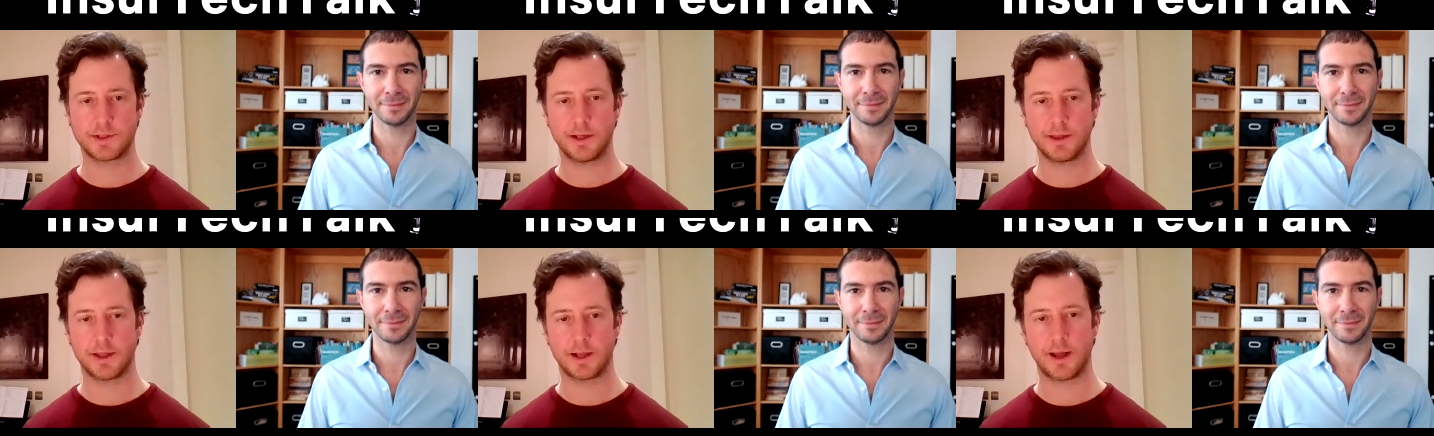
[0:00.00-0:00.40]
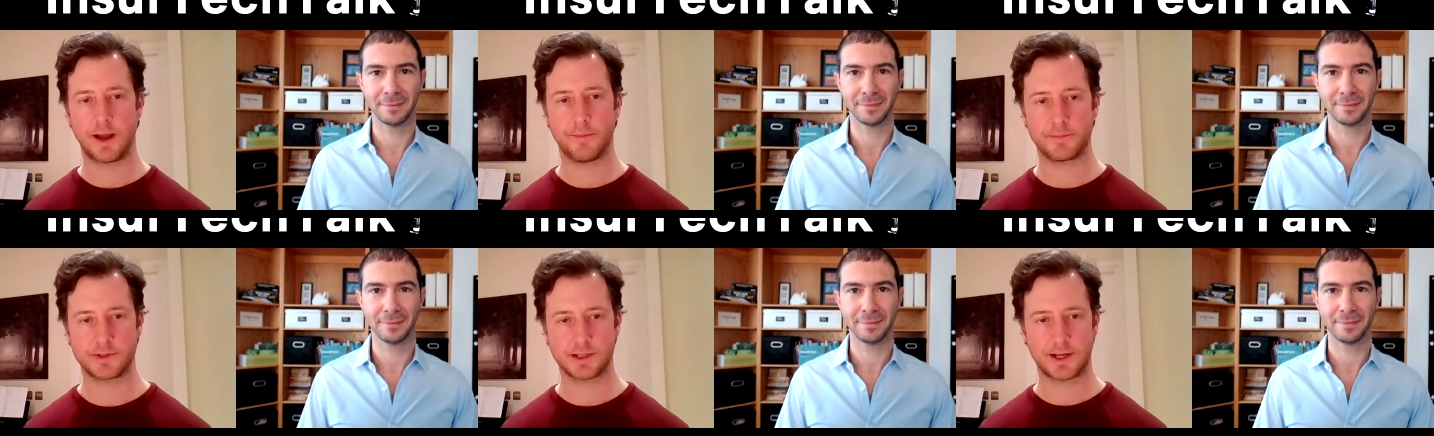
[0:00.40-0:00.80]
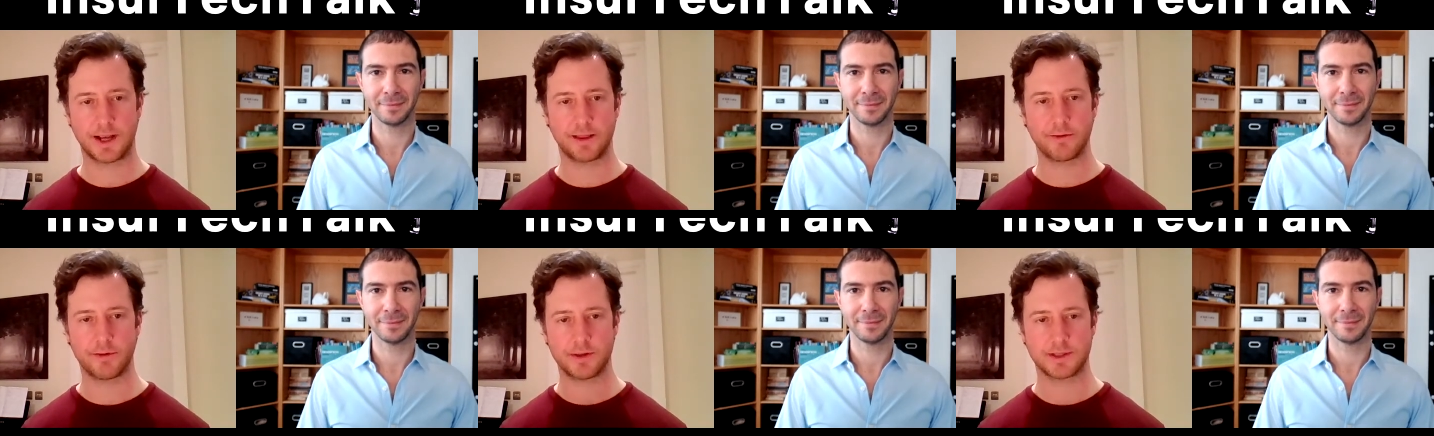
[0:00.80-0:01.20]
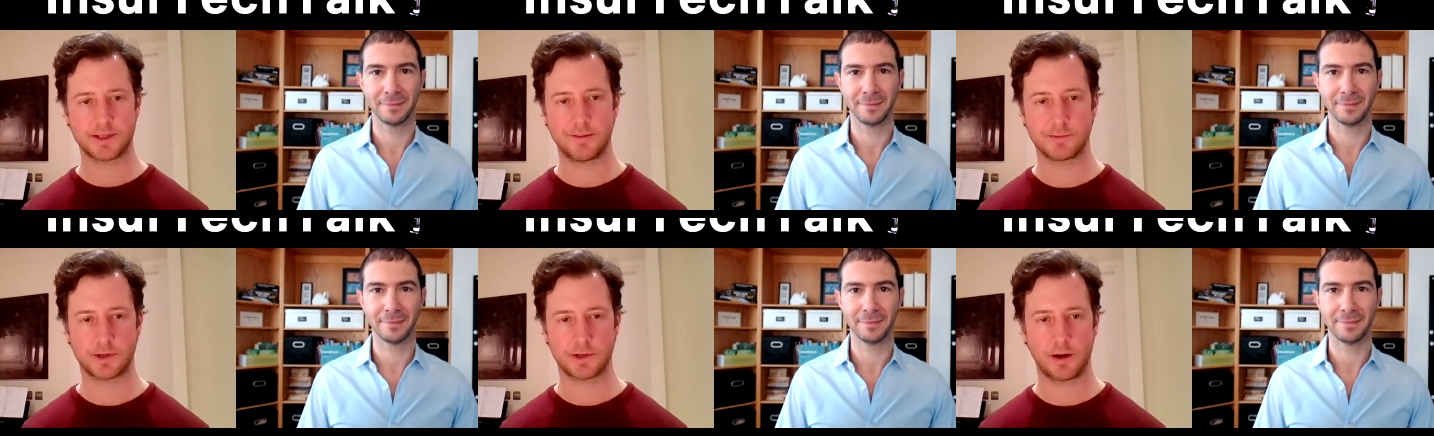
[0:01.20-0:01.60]
Speaker 1: in the lab together at the same
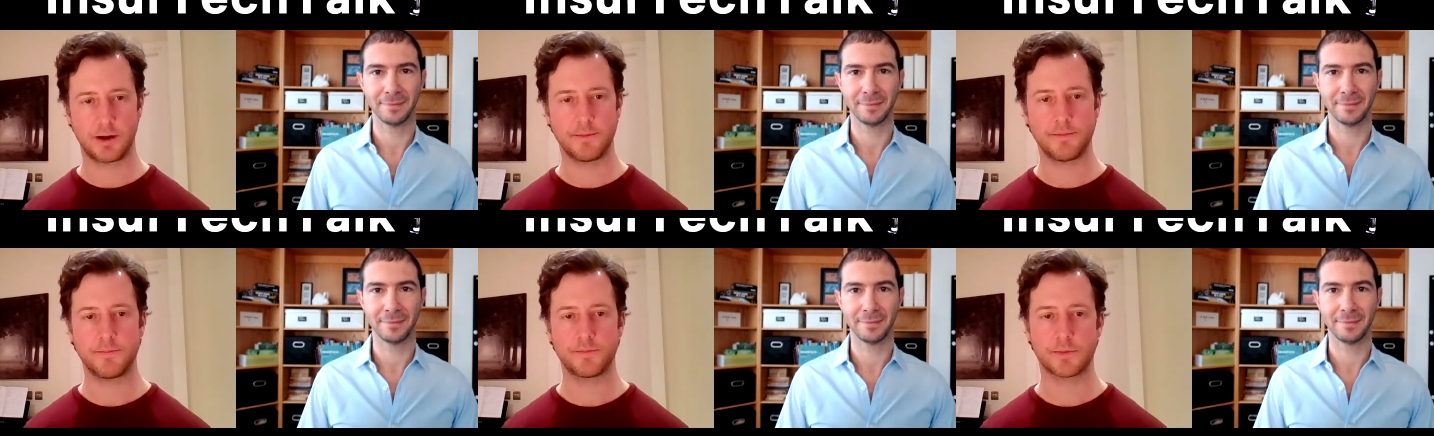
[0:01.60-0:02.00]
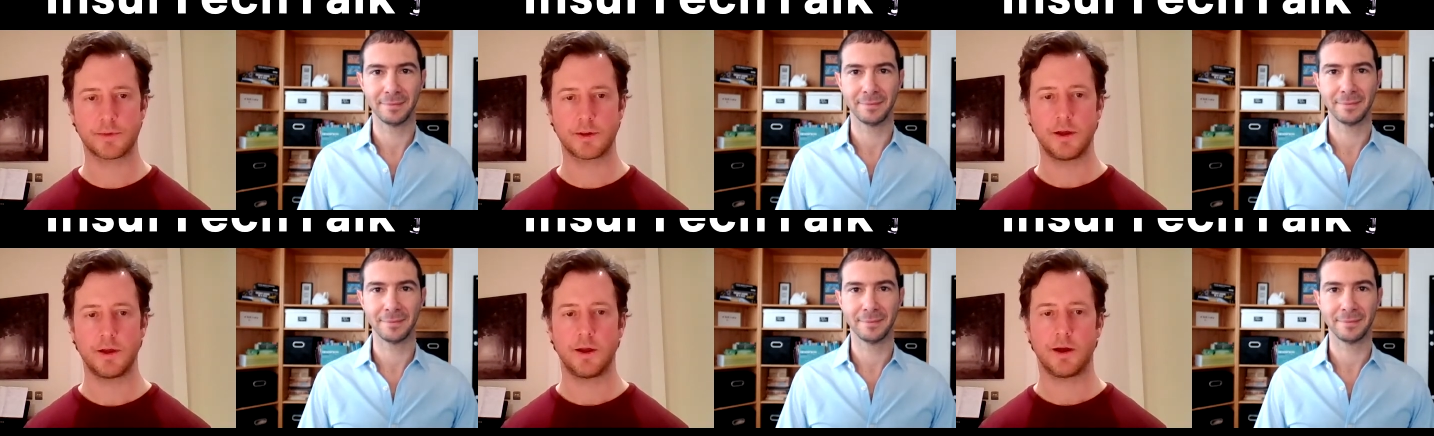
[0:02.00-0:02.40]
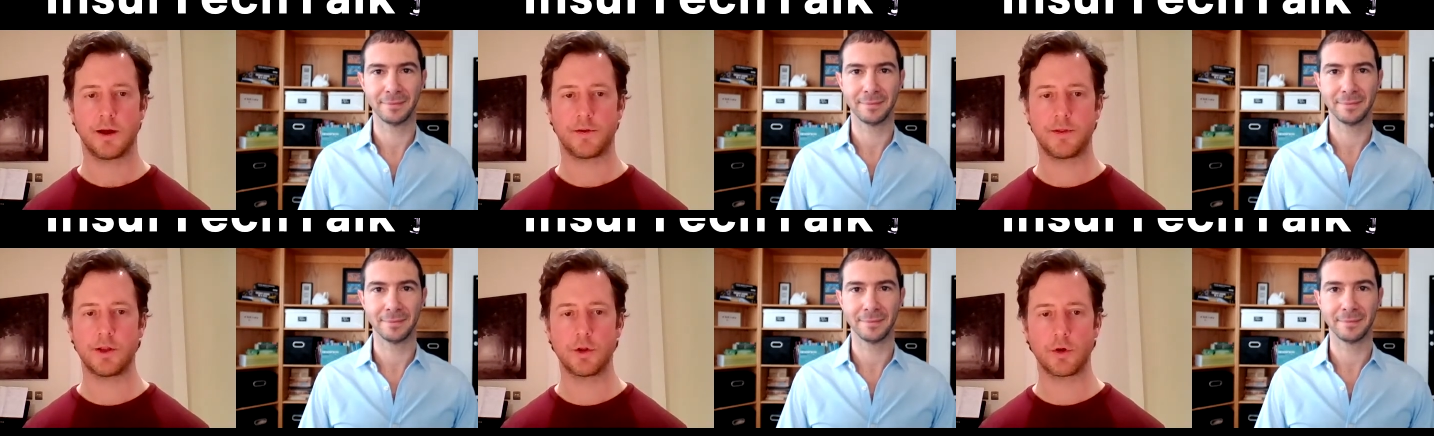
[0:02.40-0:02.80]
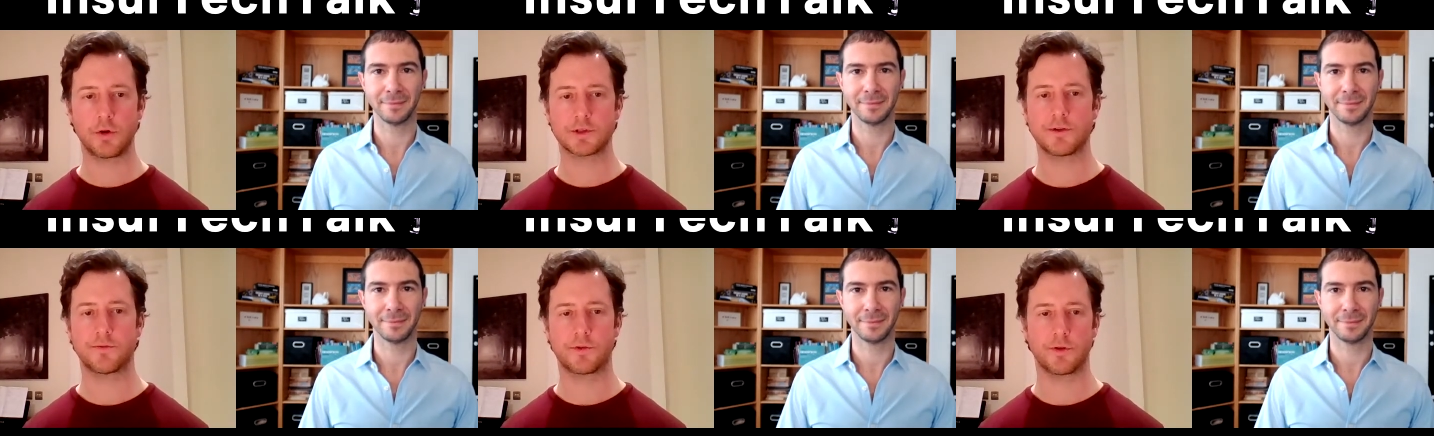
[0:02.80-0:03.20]
time, I think
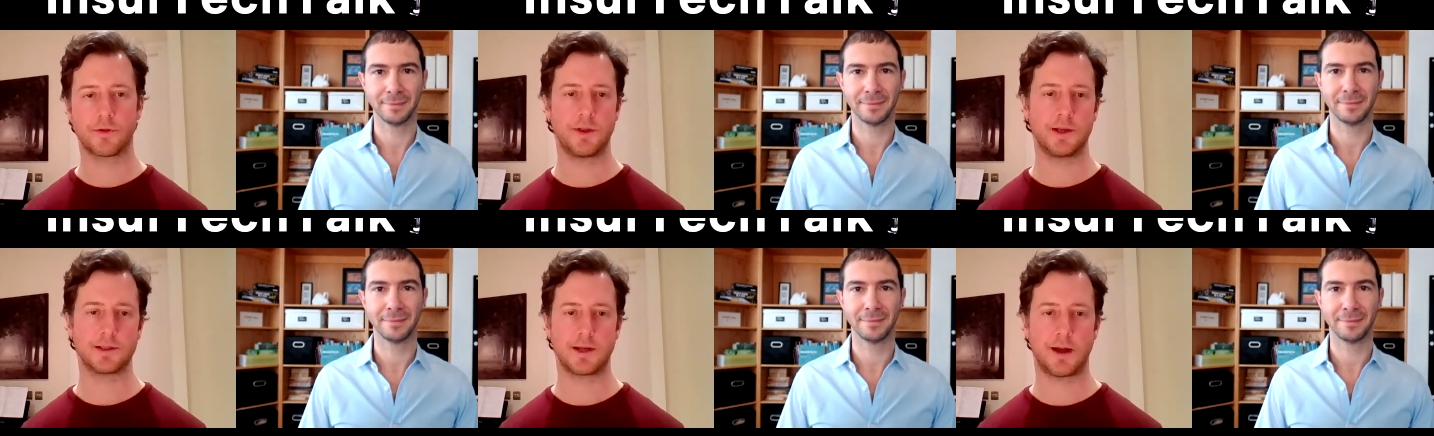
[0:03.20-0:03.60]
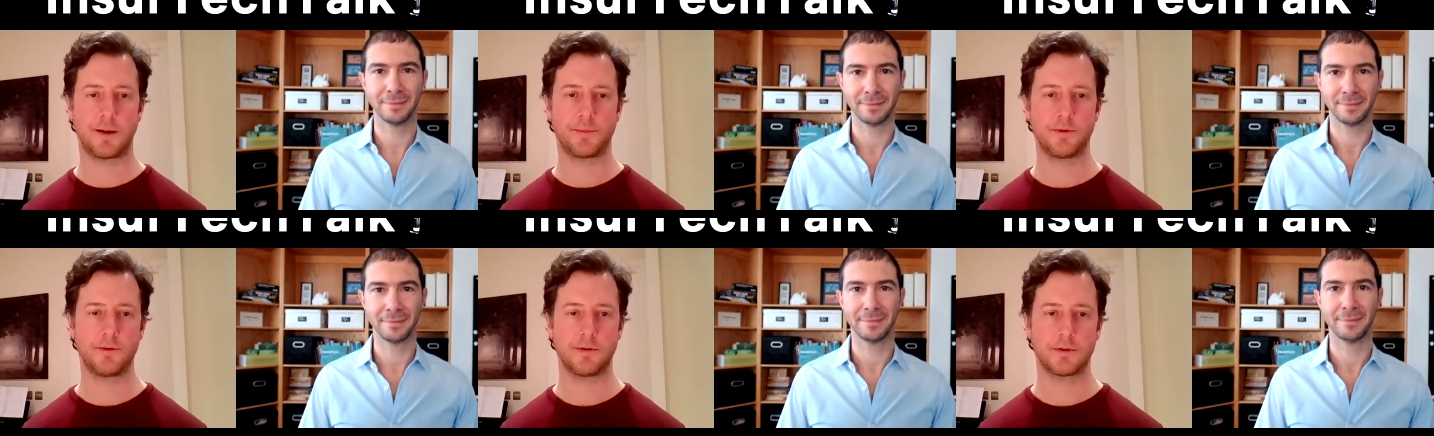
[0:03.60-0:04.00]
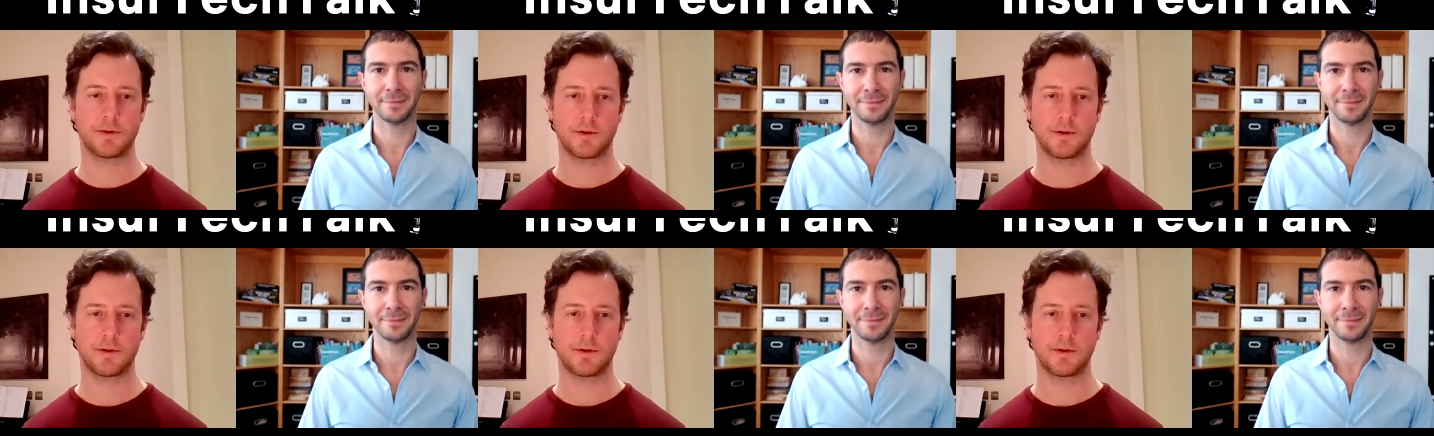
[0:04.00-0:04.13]
lots of good things happened.